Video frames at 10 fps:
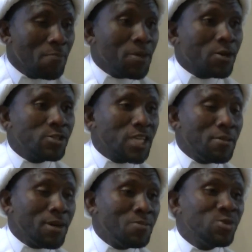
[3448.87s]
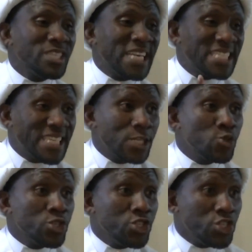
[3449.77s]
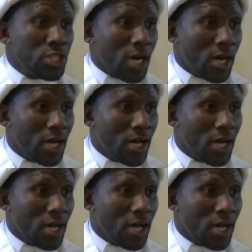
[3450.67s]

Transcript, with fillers: because Imam Hussein said to his Shia,